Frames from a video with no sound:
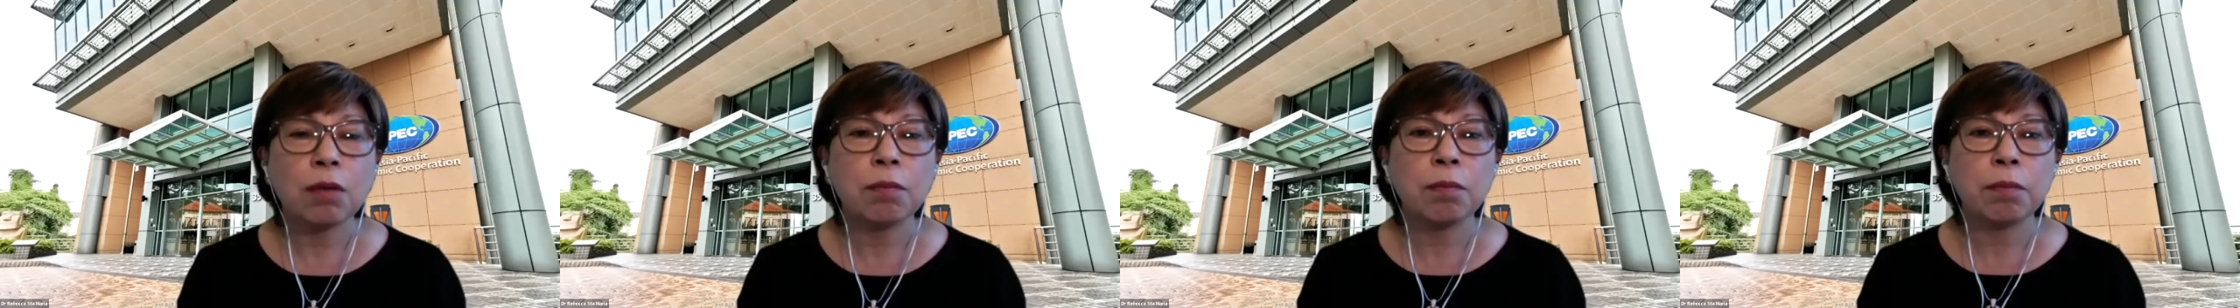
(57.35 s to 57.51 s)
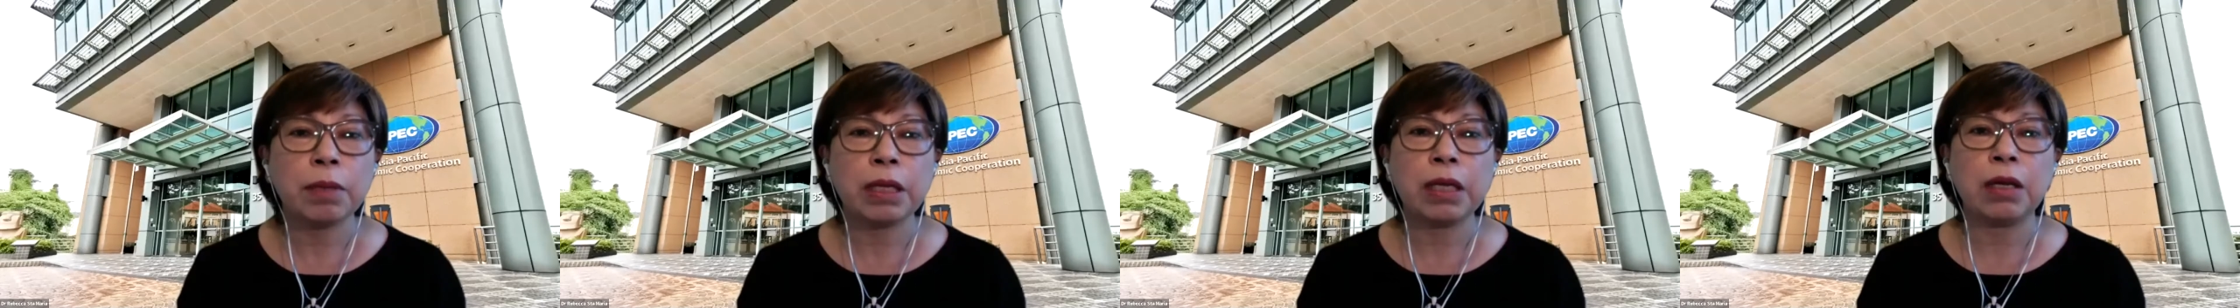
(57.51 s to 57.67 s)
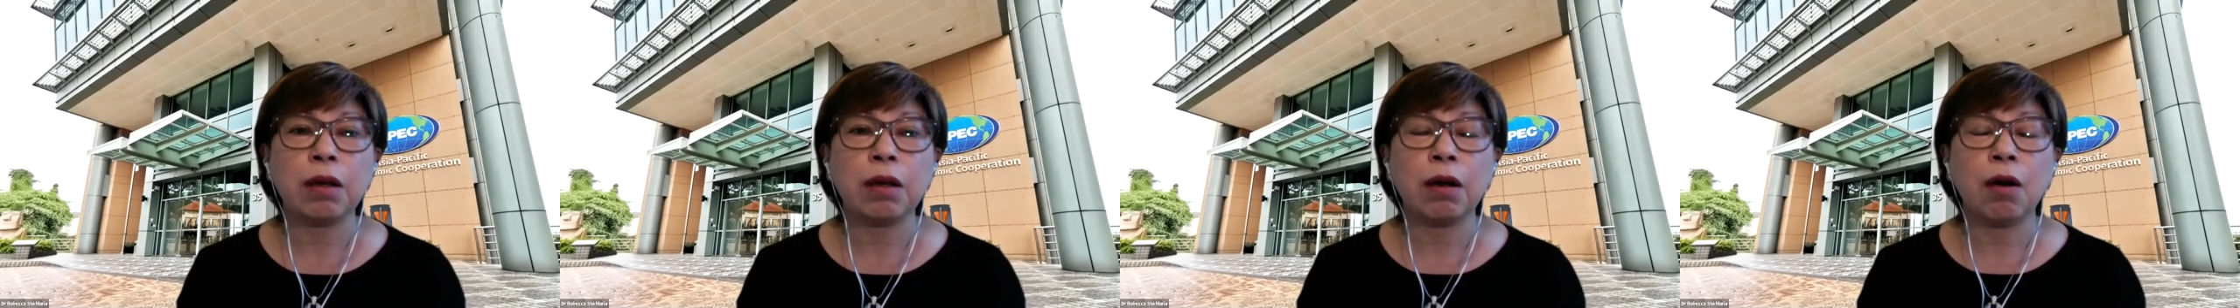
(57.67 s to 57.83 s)

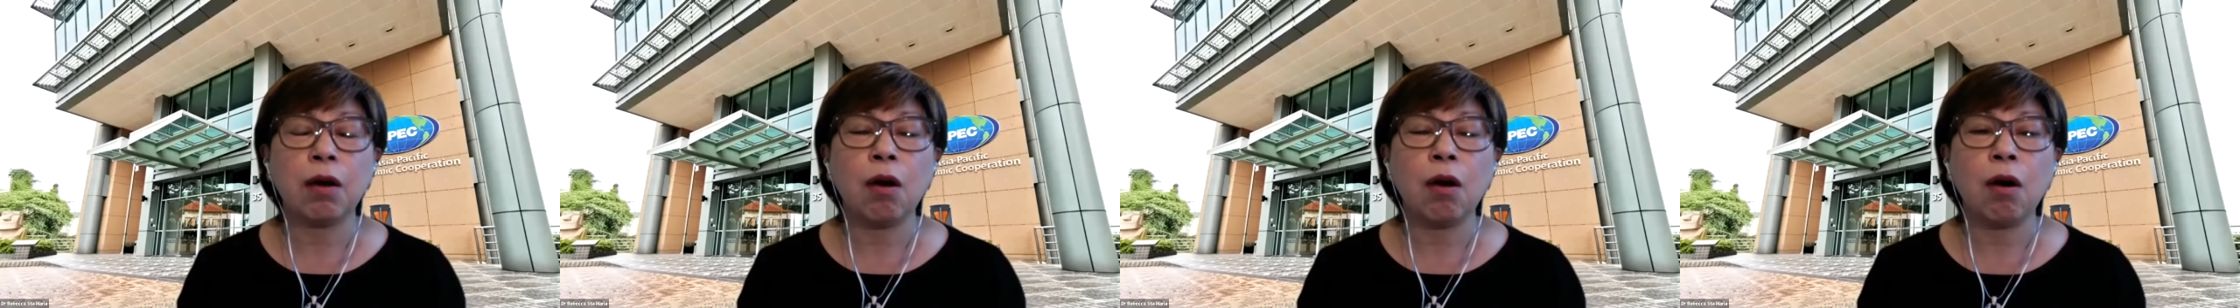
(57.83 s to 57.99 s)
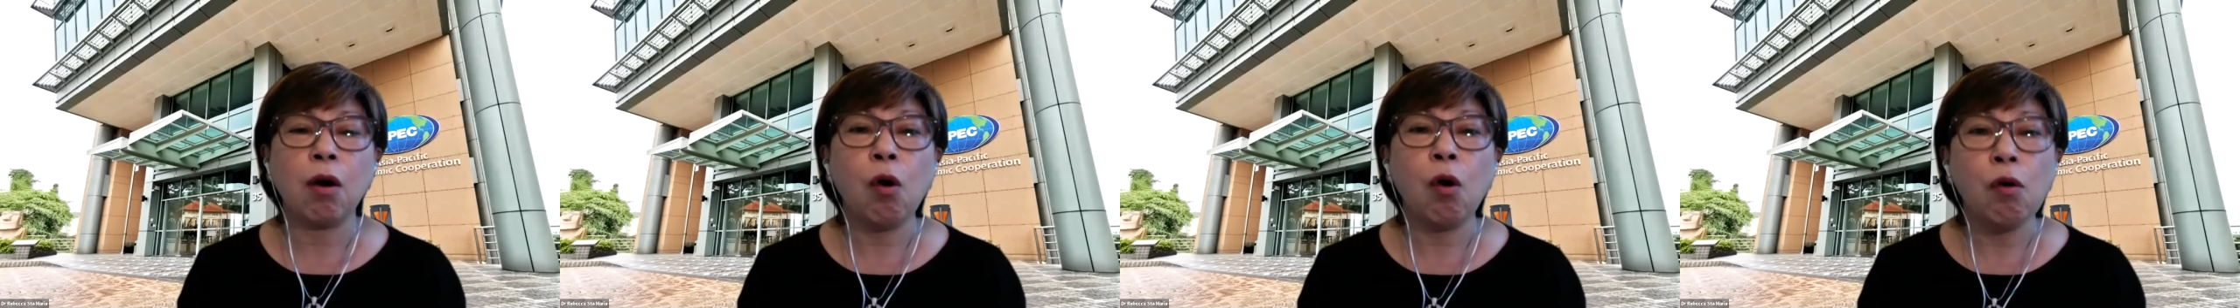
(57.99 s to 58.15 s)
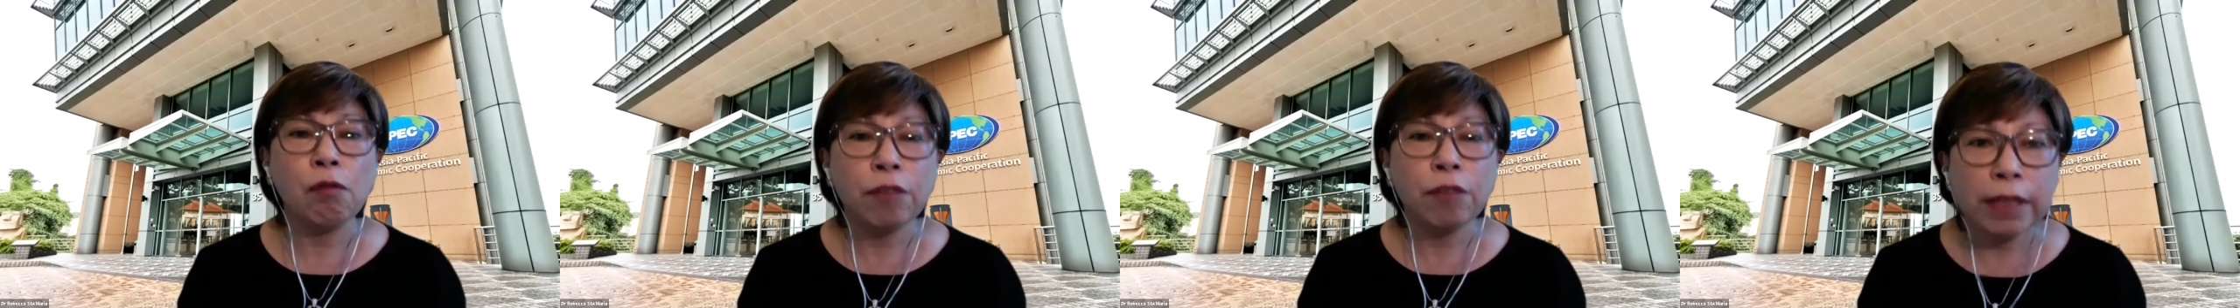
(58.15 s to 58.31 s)
be
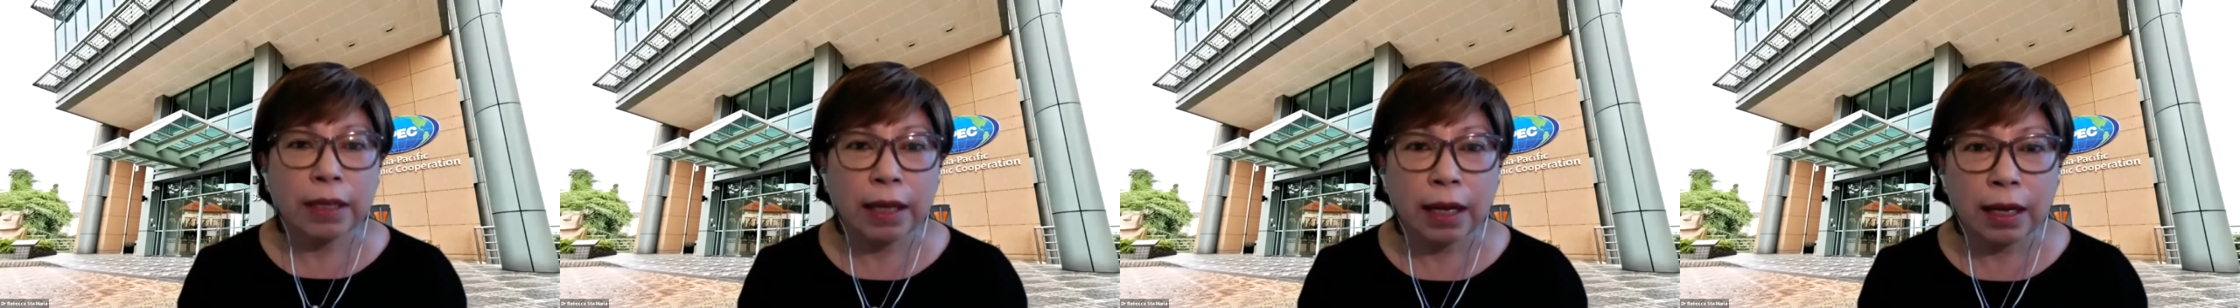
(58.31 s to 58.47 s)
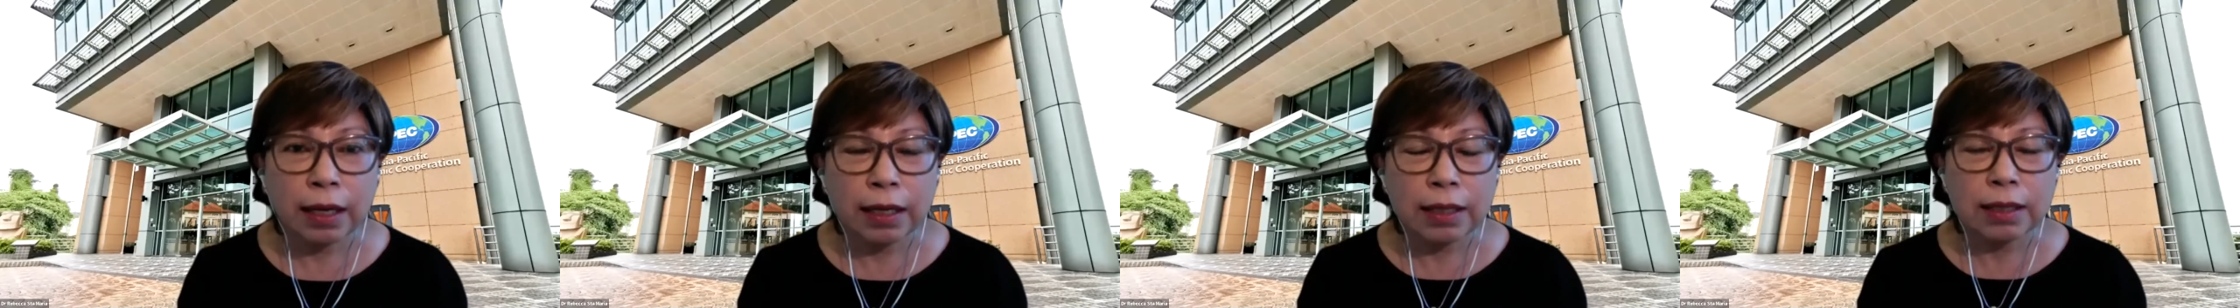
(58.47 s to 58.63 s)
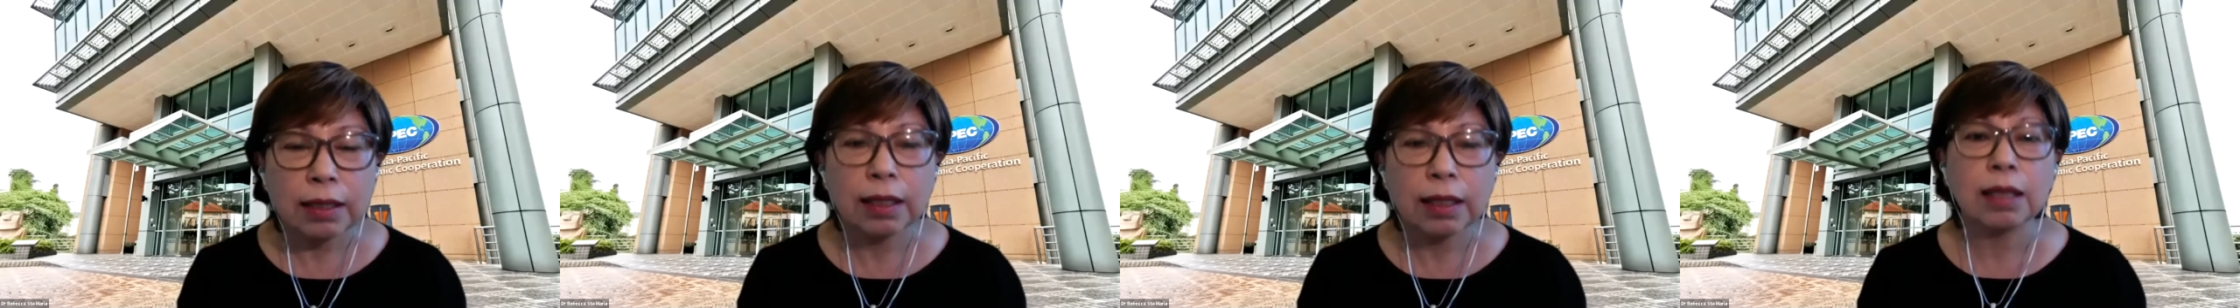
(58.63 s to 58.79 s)

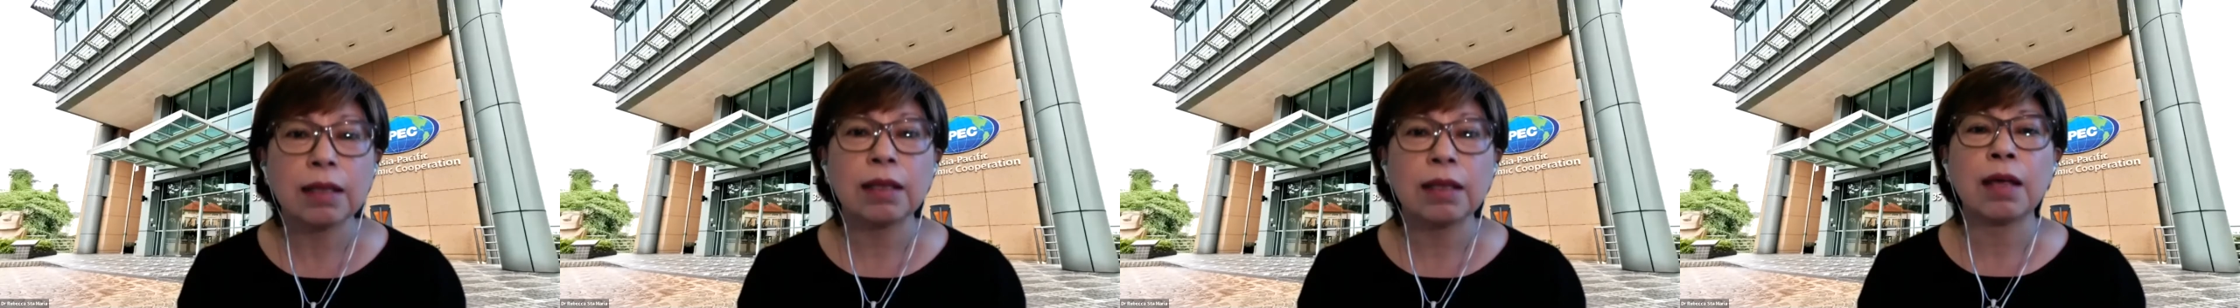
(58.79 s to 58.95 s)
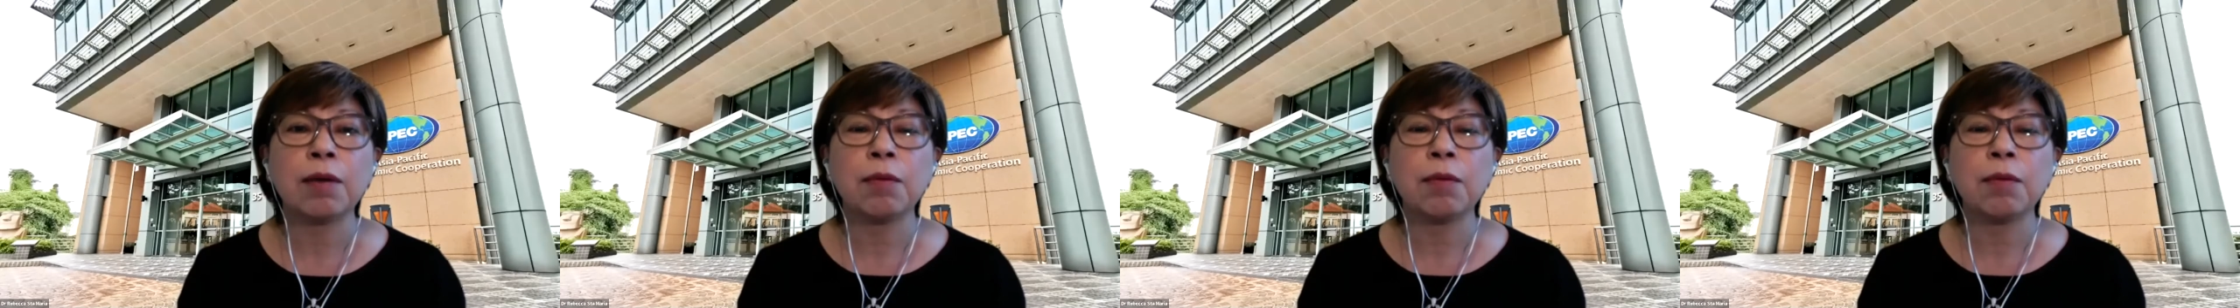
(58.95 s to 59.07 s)
overnight, that